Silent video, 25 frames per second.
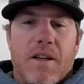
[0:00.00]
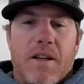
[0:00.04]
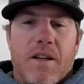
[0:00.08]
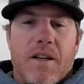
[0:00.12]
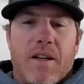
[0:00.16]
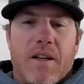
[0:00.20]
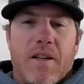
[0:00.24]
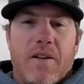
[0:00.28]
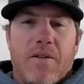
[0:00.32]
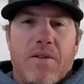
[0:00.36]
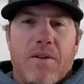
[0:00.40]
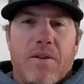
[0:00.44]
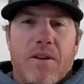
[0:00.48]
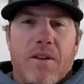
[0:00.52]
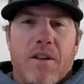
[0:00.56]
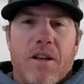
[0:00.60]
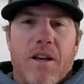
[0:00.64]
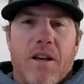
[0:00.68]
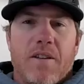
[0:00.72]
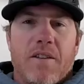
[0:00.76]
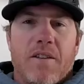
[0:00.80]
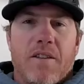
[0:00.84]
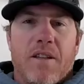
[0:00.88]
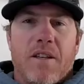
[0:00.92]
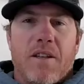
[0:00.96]
uh, you
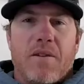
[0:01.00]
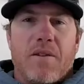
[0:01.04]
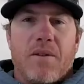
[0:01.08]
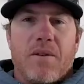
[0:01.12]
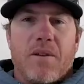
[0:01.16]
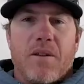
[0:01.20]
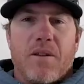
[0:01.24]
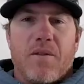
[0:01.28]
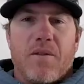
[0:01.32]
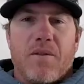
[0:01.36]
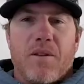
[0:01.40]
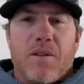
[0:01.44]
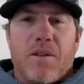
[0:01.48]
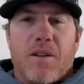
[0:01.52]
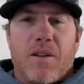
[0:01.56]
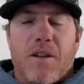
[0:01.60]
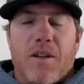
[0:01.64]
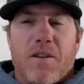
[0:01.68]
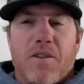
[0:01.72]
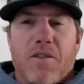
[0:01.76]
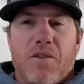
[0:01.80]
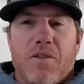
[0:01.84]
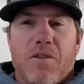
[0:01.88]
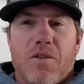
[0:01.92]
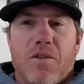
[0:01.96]
realize that you really really
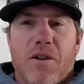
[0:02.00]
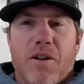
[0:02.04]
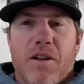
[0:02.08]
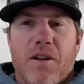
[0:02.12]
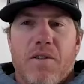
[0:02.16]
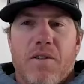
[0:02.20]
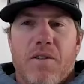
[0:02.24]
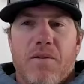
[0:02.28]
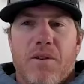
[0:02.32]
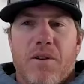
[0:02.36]
enjoy it